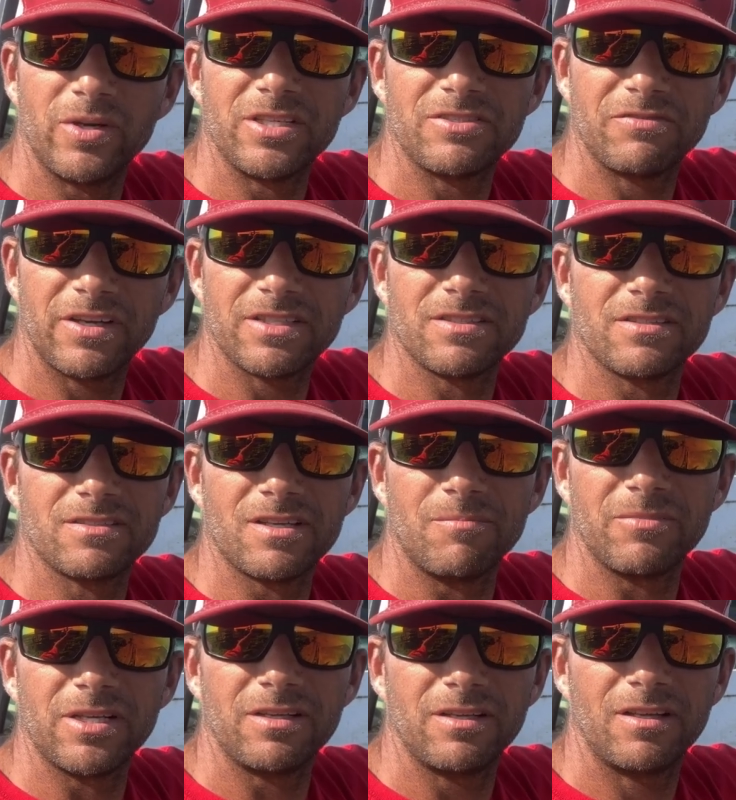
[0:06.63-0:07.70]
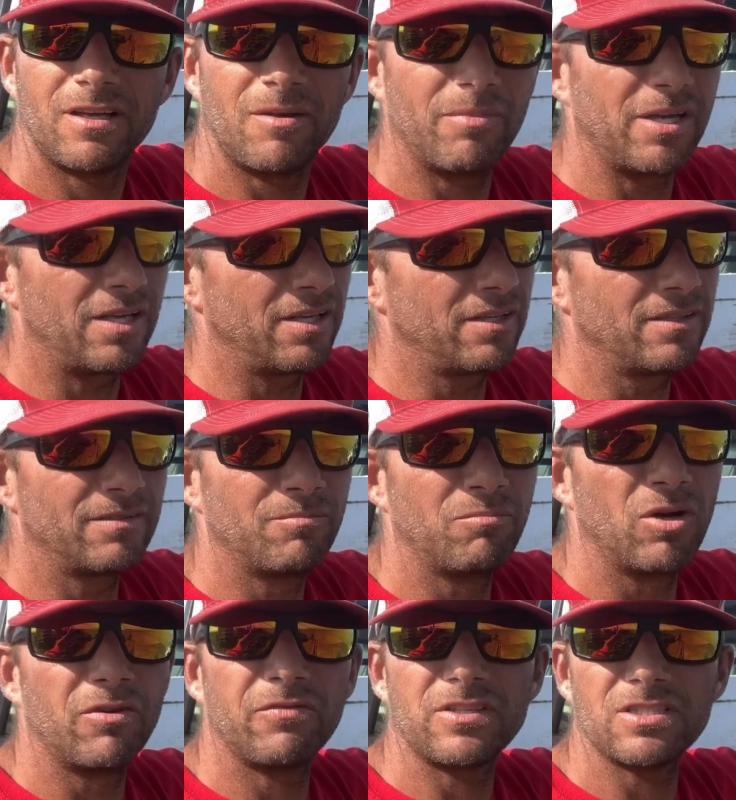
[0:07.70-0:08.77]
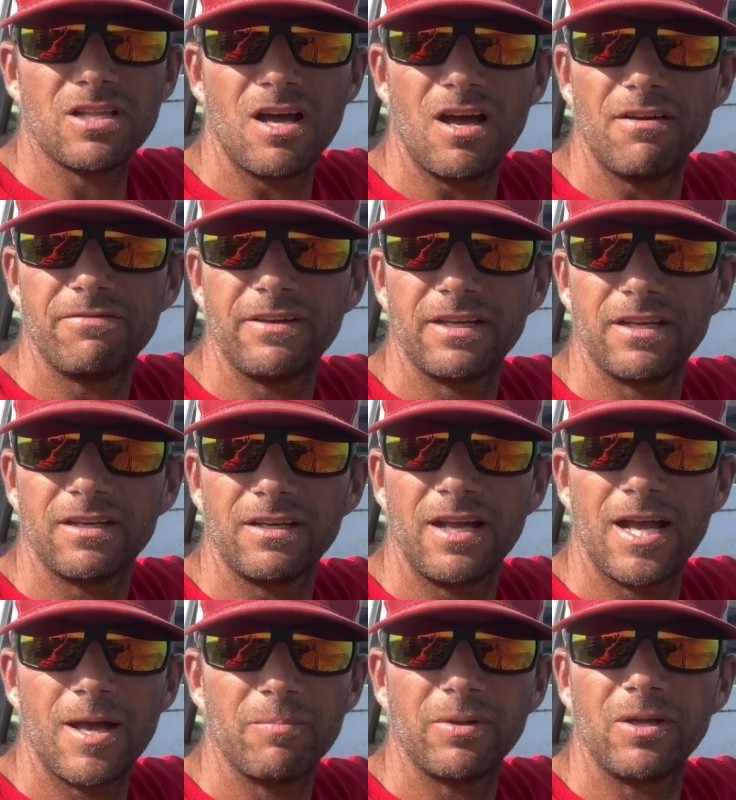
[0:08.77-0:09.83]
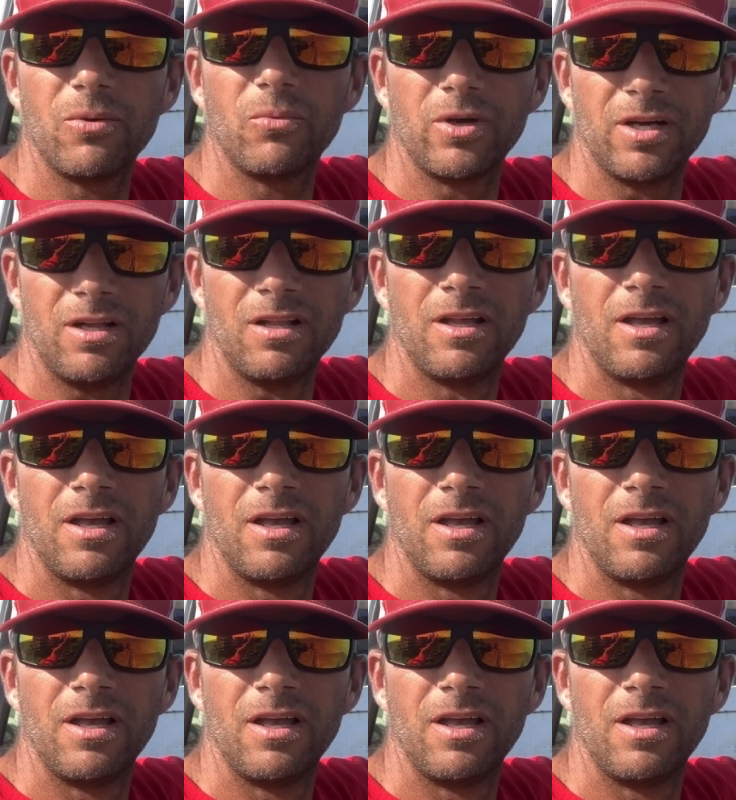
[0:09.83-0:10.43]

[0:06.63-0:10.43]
fixing something. I mean, Murphy's Law, if it can happen, it will.